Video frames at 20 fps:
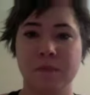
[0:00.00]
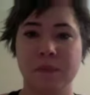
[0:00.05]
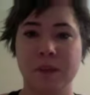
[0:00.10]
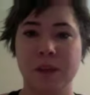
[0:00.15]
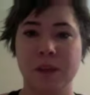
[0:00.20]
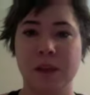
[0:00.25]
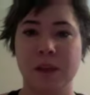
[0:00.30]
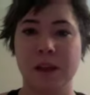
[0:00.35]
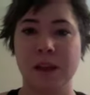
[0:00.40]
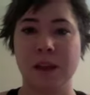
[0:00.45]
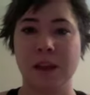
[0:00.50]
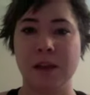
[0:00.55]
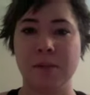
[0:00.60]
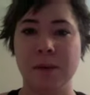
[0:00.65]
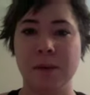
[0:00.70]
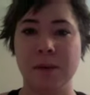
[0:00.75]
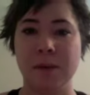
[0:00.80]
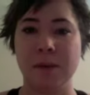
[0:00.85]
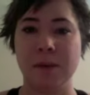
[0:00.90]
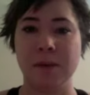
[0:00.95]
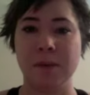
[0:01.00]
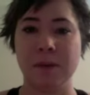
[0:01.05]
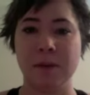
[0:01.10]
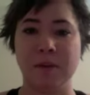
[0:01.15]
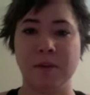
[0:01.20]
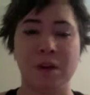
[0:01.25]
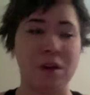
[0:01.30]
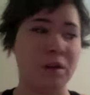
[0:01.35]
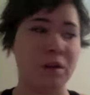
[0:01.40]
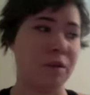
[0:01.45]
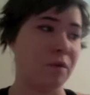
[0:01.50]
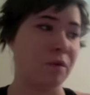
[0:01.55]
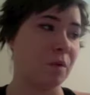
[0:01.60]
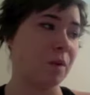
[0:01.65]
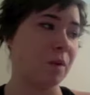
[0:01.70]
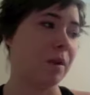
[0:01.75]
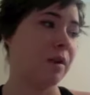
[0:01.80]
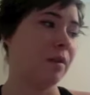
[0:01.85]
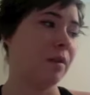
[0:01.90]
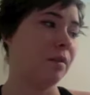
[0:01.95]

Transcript: and maybe a bit of olive oil.